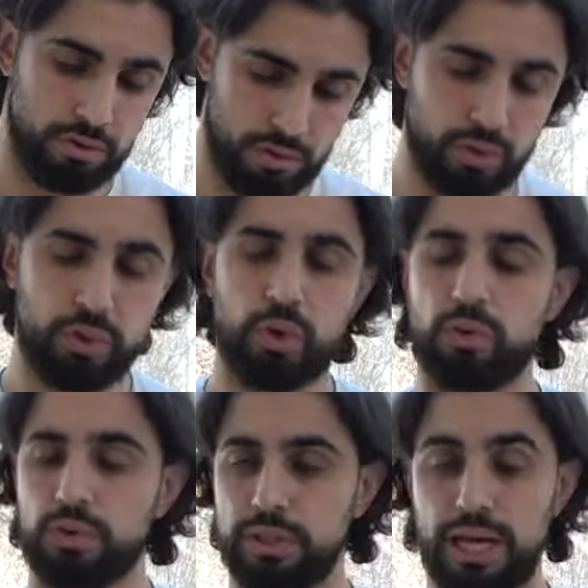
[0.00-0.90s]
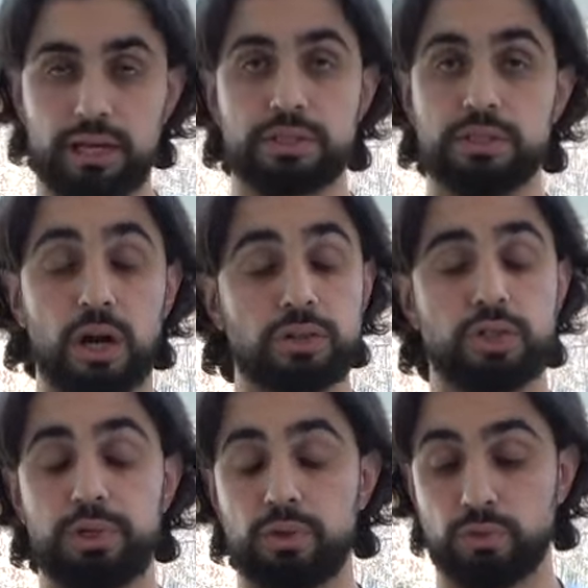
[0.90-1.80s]
Although that is not to
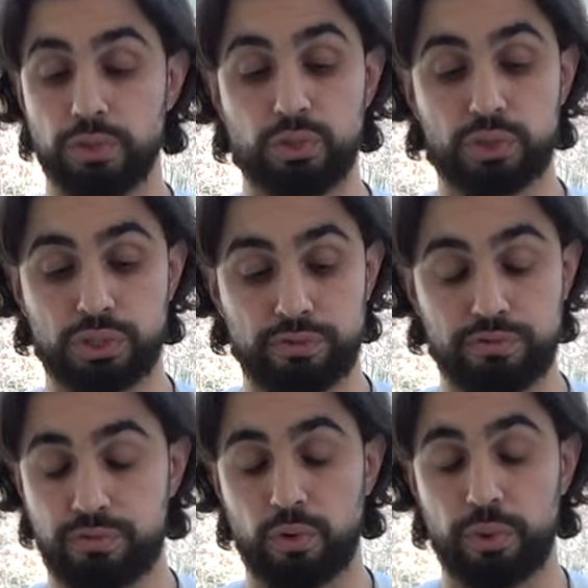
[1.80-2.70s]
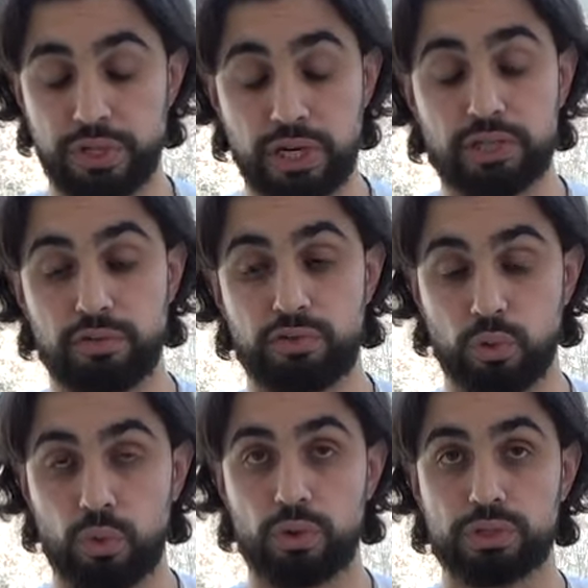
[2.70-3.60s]
be reducive or reductive
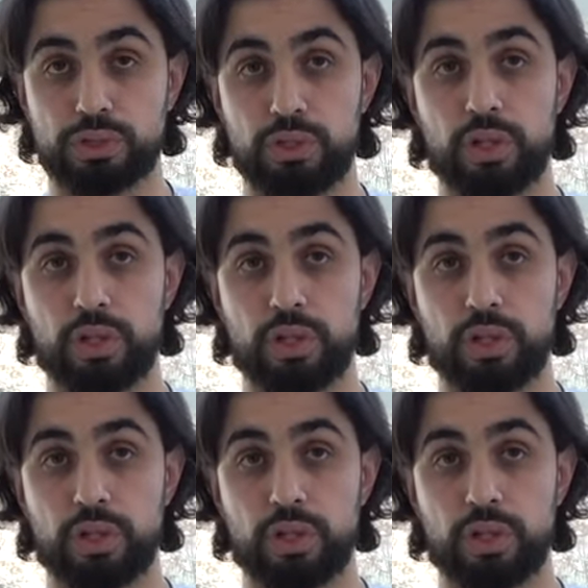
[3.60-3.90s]
towards